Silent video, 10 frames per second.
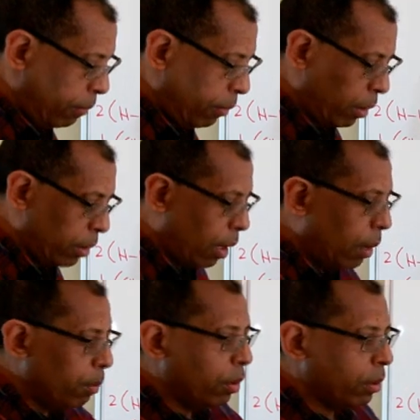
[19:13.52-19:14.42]
for
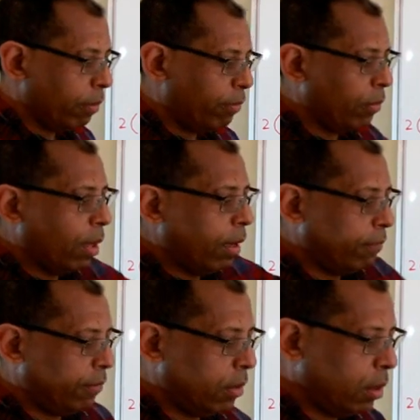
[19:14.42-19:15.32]
example, if you
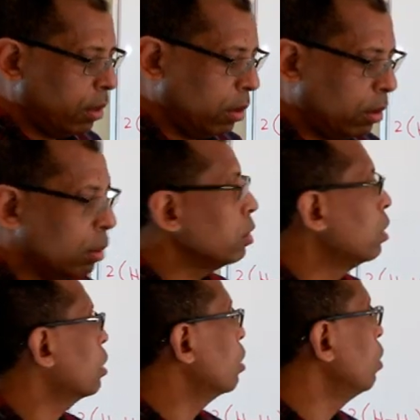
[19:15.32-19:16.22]
have
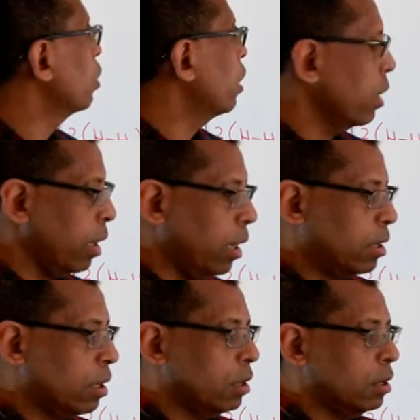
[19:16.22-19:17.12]
just looking
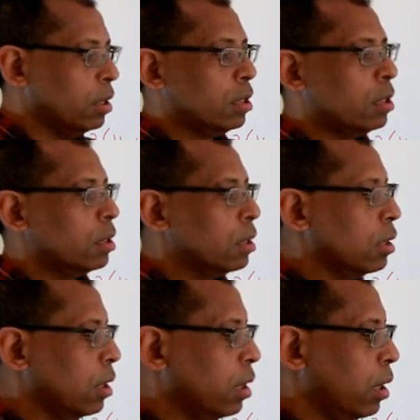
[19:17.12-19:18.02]
at this
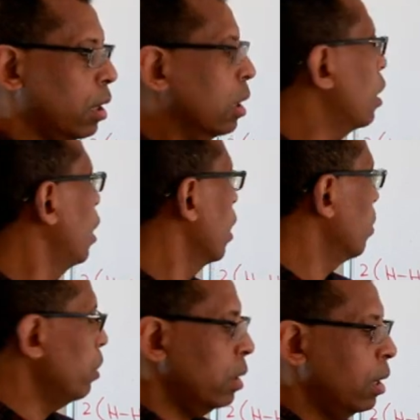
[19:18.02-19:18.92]

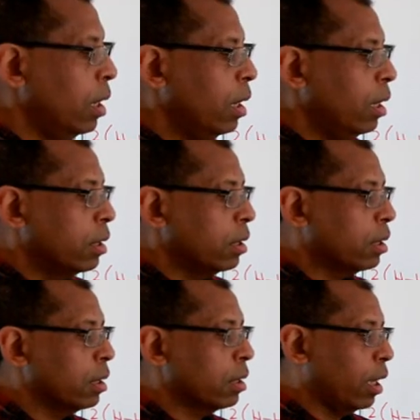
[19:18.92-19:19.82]
carbon,
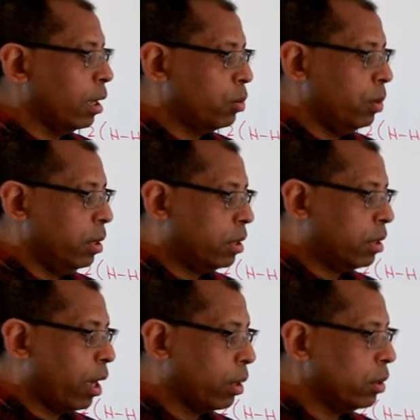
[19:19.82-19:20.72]
this is actually
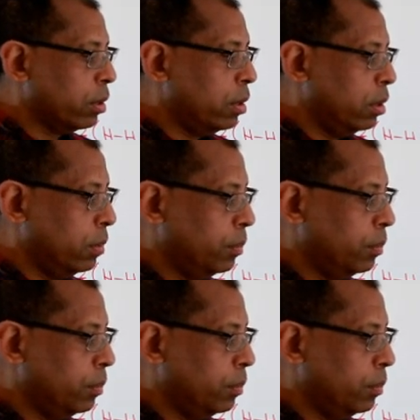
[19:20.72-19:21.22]
staggered.